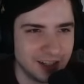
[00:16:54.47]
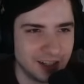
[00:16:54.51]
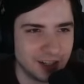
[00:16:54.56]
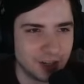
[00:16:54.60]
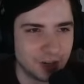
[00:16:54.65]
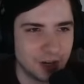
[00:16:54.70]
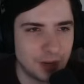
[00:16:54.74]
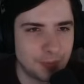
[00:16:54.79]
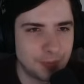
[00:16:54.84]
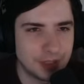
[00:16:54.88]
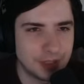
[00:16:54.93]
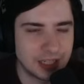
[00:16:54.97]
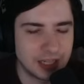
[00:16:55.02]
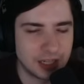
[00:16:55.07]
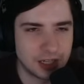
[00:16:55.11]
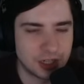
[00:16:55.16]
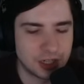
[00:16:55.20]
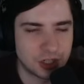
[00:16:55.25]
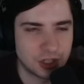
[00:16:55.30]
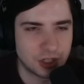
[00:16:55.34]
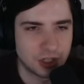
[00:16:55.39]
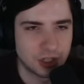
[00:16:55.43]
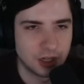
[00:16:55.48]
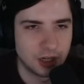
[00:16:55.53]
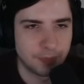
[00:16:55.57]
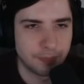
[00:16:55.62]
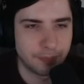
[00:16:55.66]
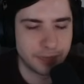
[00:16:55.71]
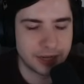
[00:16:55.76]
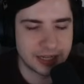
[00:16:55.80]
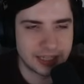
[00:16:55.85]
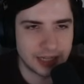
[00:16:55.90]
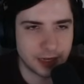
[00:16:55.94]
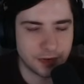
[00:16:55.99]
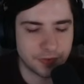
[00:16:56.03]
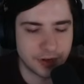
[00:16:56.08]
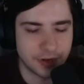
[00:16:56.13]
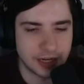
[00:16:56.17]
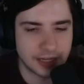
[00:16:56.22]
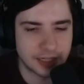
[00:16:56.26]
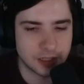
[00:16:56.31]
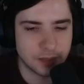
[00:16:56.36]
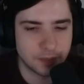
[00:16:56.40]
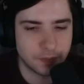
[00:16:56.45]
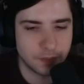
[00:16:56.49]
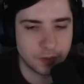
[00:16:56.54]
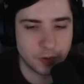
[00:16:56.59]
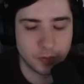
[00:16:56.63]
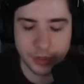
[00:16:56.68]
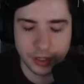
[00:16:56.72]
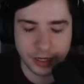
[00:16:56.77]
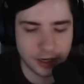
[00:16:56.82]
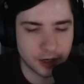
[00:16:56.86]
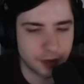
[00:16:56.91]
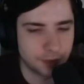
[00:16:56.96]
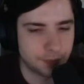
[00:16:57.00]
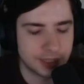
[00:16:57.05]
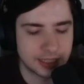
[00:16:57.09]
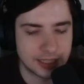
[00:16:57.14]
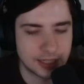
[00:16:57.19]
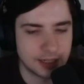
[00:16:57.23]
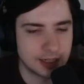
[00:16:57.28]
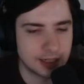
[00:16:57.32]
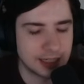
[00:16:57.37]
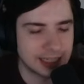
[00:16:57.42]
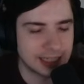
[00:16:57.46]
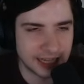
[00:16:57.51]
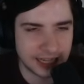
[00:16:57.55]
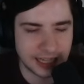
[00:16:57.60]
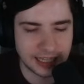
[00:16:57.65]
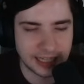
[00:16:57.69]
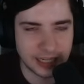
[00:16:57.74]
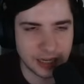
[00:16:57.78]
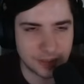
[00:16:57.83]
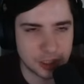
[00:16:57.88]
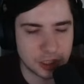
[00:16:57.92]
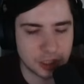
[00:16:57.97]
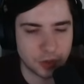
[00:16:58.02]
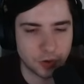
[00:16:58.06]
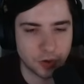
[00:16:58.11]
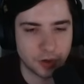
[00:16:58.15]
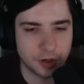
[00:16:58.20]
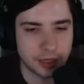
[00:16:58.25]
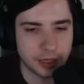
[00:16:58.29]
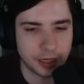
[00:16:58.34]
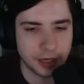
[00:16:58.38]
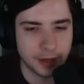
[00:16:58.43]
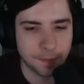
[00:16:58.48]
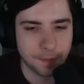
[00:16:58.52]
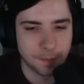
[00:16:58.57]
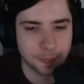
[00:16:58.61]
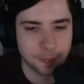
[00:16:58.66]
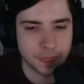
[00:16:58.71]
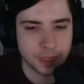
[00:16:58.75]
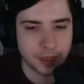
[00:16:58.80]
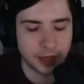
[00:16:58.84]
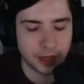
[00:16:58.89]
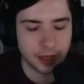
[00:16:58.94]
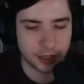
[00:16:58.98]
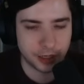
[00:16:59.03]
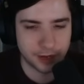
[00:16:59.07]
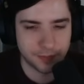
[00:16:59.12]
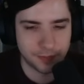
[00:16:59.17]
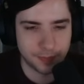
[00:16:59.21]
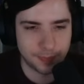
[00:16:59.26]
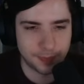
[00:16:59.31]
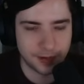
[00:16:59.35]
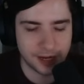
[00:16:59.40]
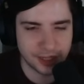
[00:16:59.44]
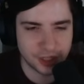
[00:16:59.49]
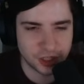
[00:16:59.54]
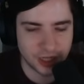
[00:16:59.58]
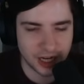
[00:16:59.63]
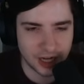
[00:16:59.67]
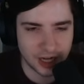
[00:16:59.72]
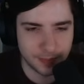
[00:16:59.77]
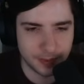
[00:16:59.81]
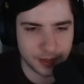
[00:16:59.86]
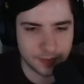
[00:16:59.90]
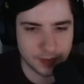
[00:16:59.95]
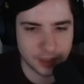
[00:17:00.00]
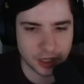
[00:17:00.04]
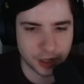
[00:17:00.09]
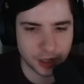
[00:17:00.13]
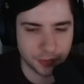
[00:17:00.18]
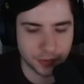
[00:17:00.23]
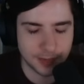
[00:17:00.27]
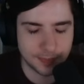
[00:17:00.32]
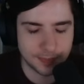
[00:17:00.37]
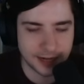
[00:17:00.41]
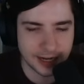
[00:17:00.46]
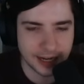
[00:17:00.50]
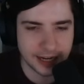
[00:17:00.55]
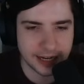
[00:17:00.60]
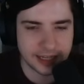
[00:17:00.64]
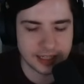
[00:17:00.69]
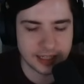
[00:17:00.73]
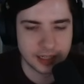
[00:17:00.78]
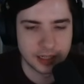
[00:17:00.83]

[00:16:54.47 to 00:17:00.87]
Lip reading: Rapidash, must-have item, 100%. It's lacking damage currently. It can replace Shellbell, which I already played.